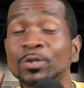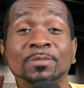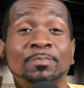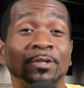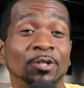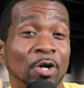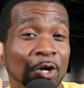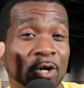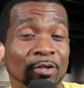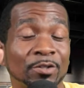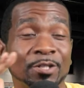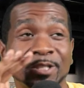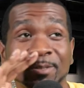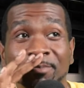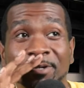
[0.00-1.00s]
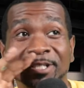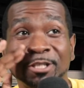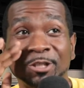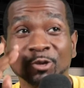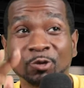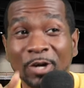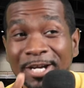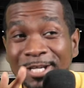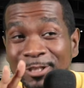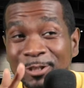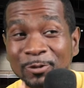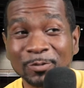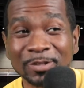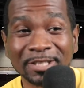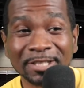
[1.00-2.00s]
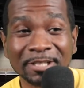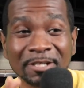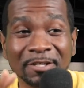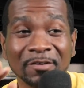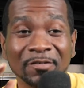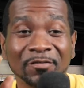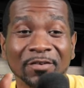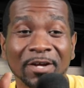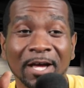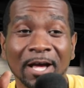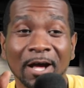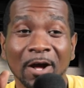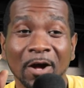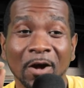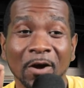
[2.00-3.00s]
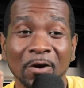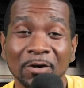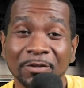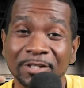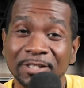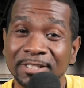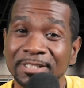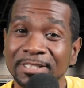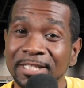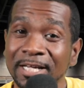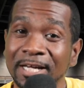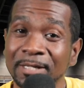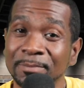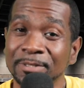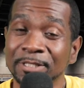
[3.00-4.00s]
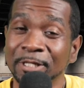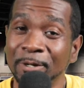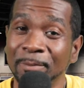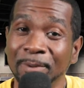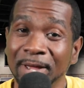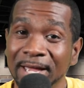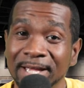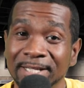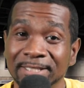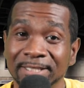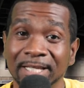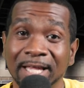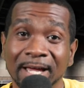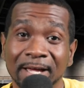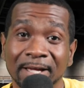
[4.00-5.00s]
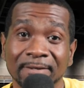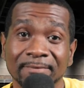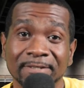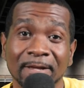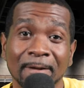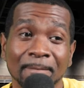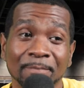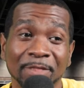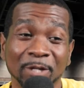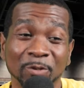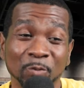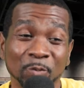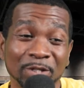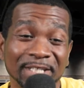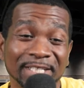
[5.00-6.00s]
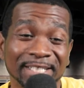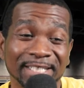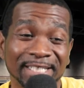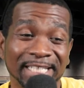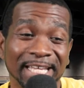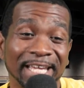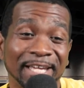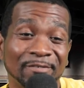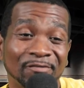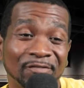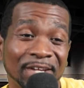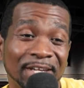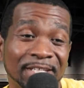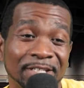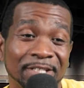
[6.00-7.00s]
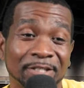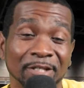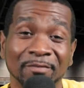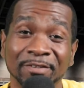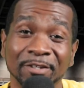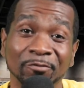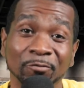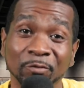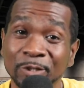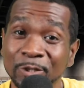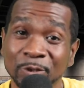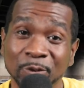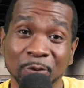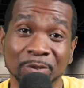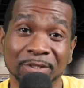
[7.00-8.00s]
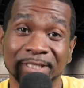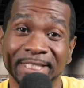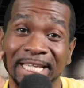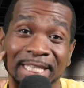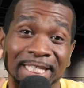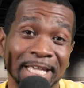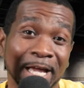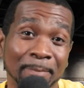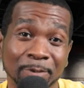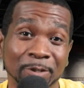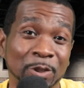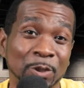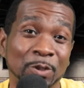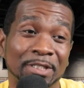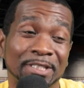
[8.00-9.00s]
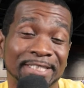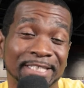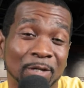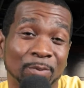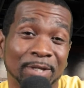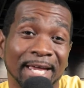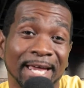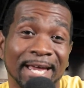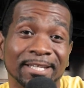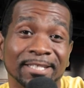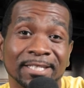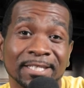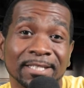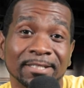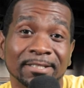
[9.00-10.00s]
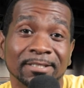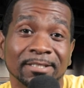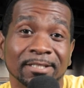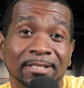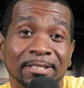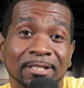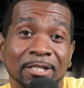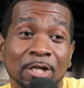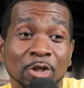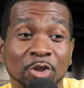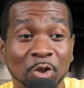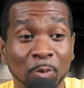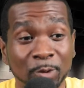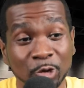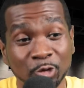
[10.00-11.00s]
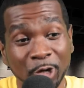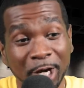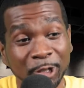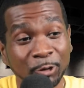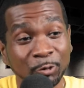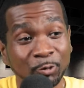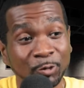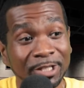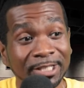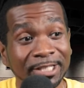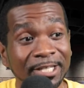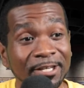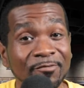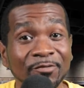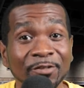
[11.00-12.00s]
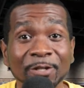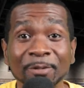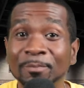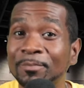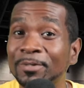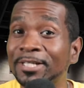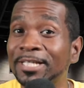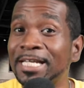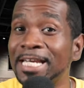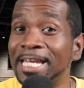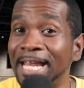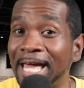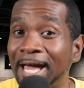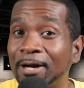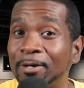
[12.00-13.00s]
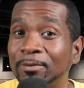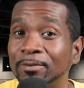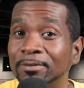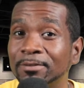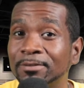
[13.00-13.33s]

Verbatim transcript: We spend all this money trying to relive all of these times in our past lives that we didn't take advantage of the resources and the opportunities that we had then. So we try to relive them now.